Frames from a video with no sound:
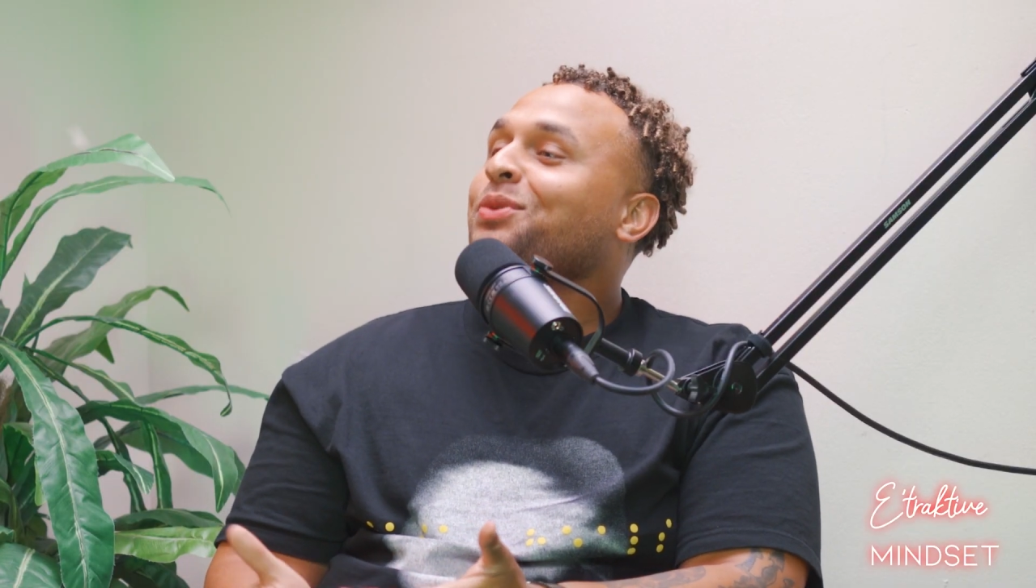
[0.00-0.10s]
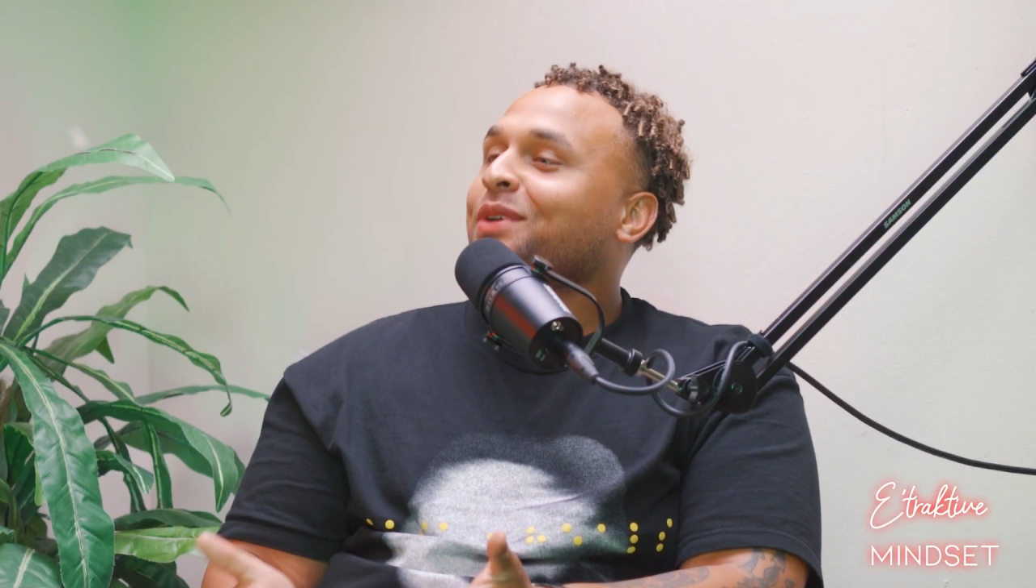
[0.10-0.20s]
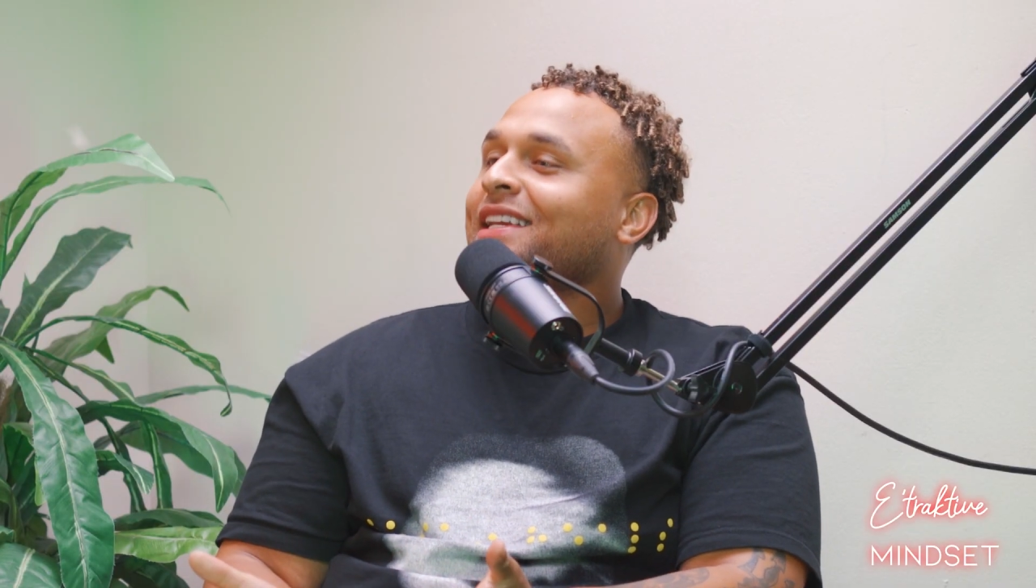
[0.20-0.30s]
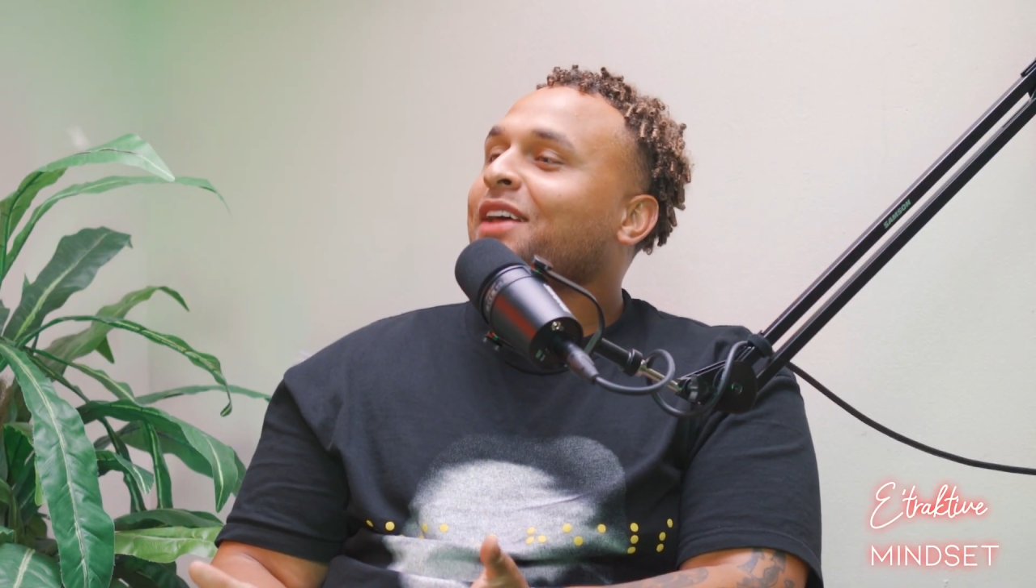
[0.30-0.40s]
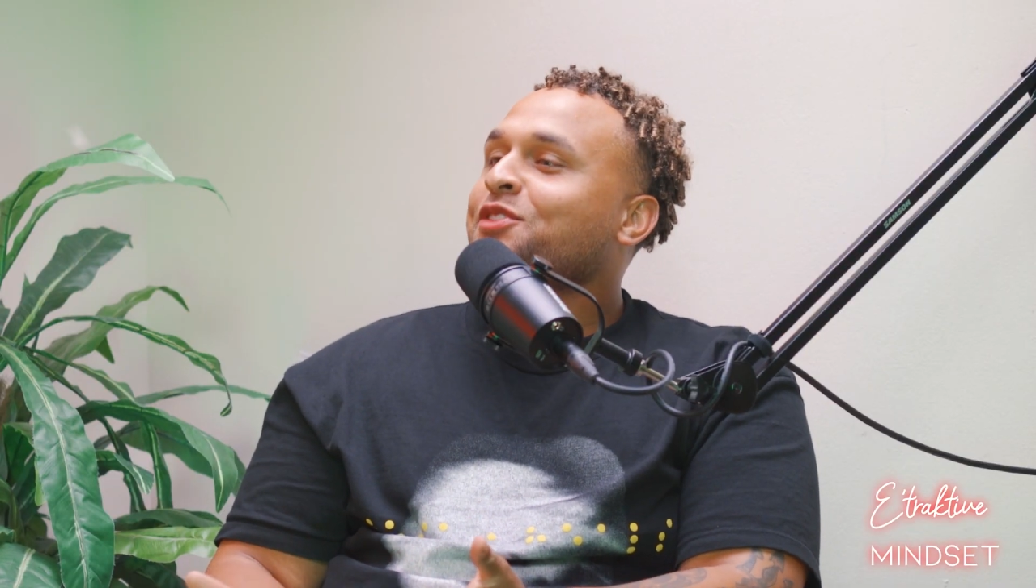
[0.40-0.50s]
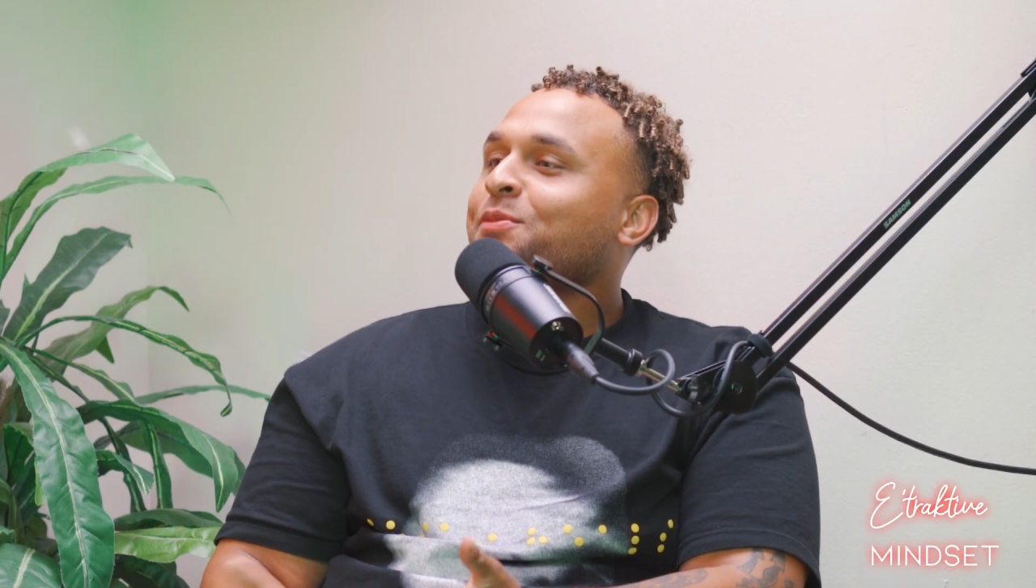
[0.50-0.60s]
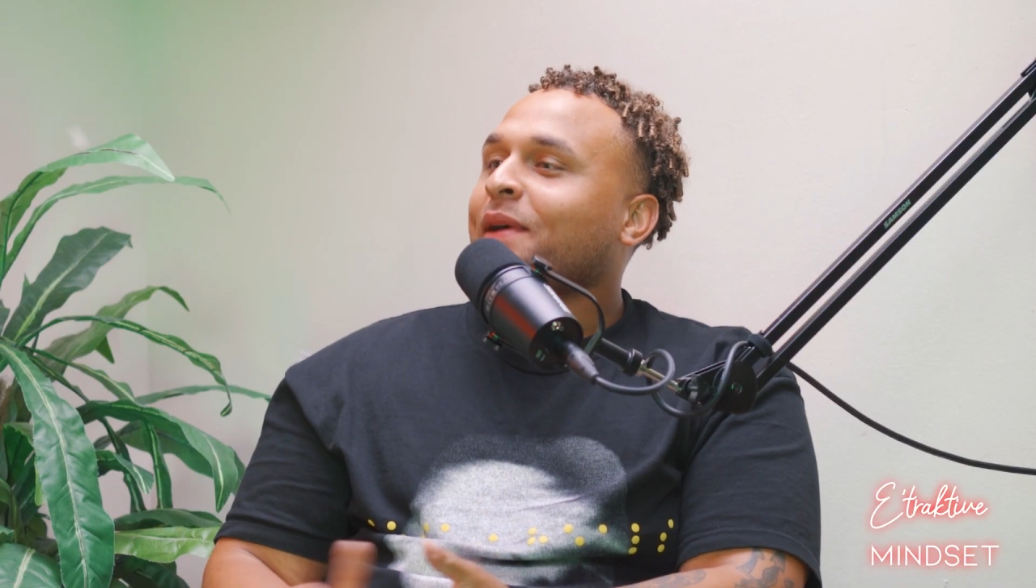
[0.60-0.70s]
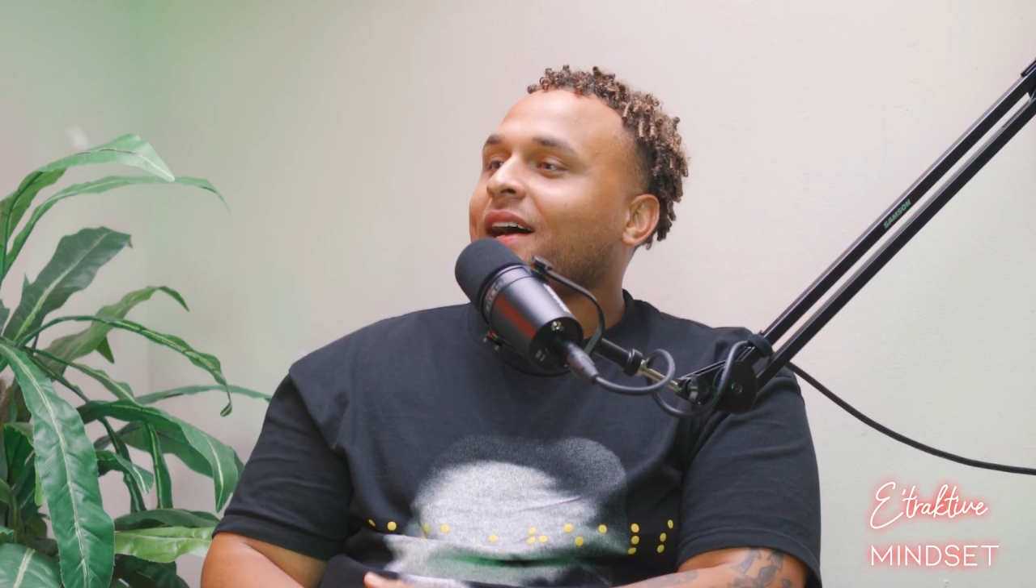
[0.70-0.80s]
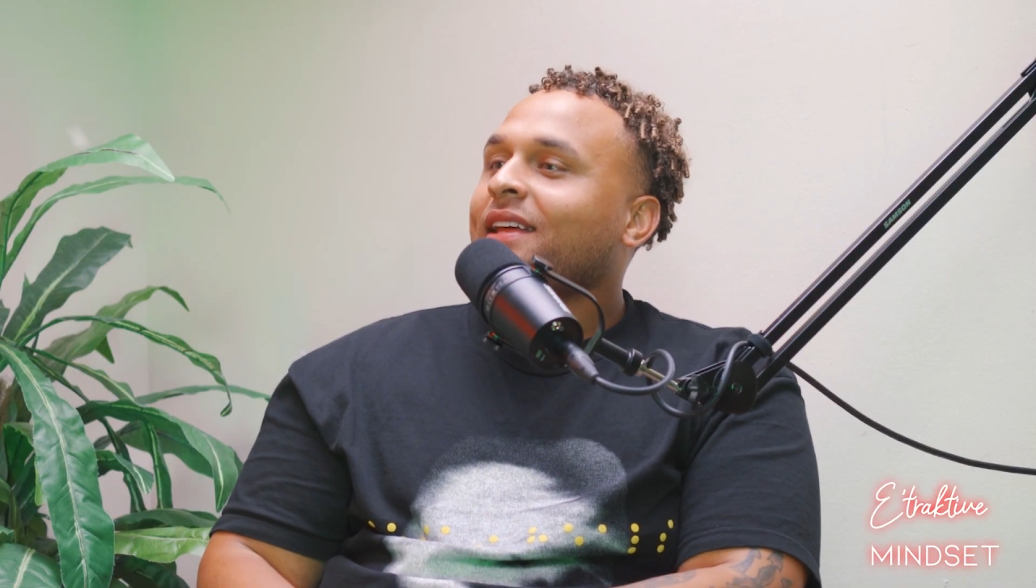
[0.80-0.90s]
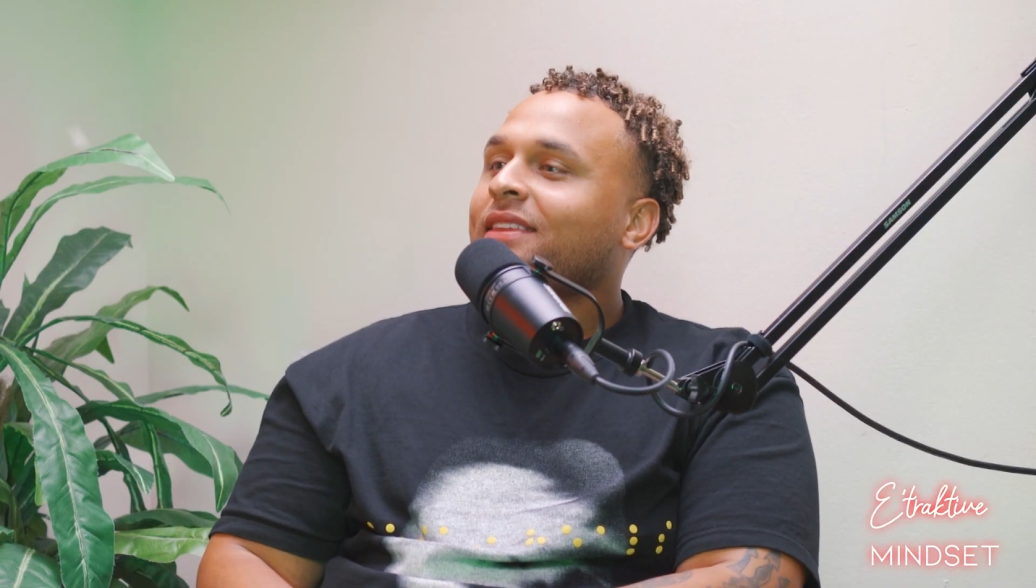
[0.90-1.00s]
went down this
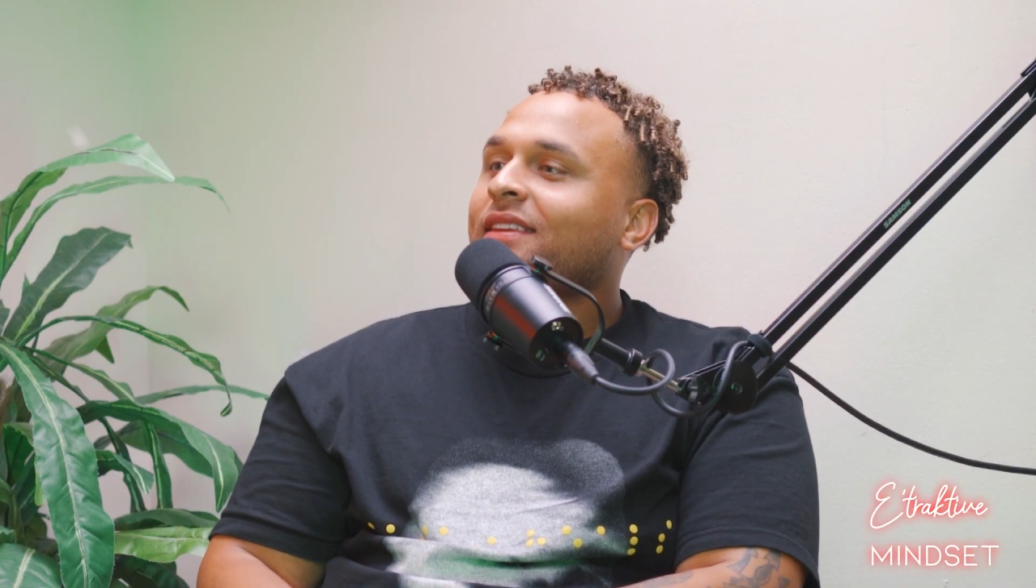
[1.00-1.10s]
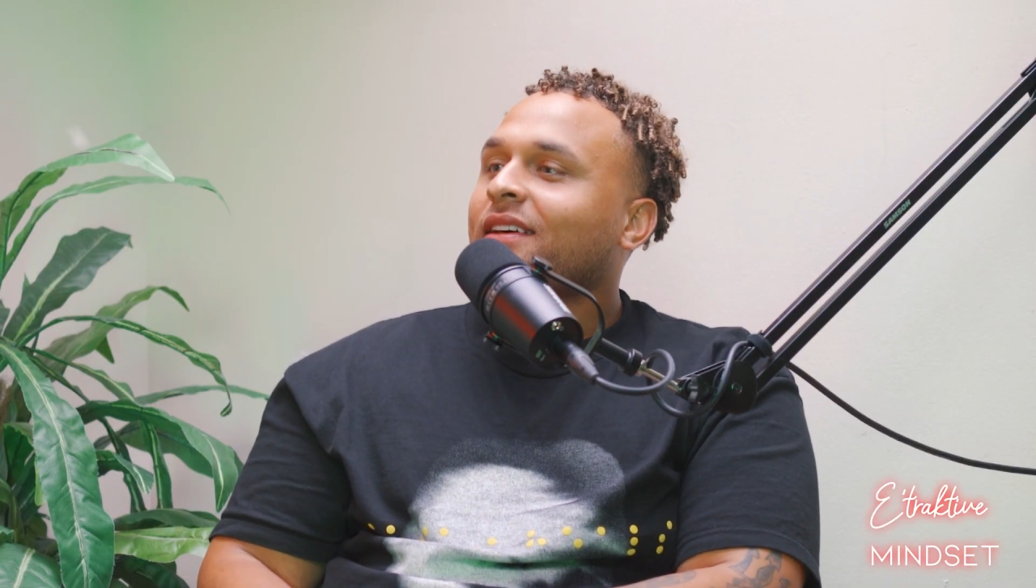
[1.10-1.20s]
path.